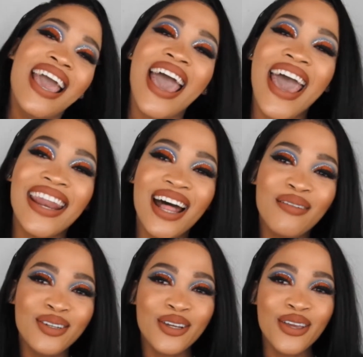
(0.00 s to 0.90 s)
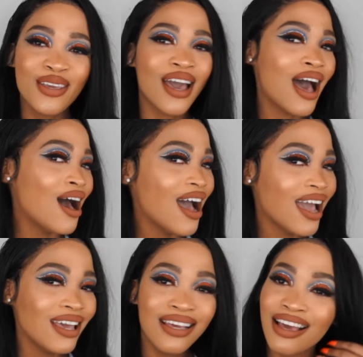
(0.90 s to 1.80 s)
and I'll be showing you how
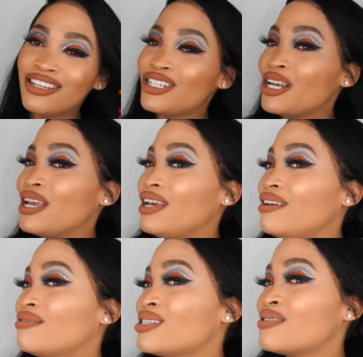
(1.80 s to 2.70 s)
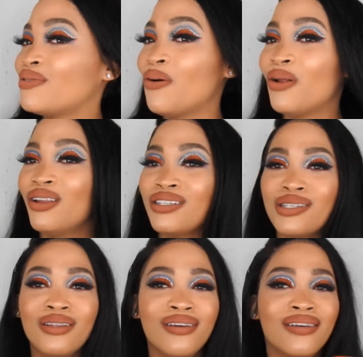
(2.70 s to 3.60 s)
I achieve this
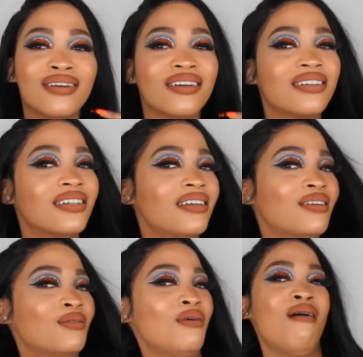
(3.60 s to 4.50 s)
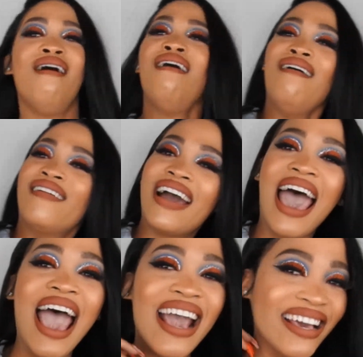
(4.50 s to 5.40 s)
flawless look. Oh,
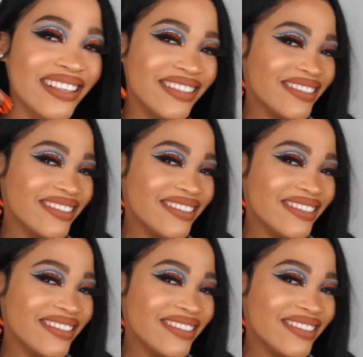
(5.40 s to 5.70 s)
guys!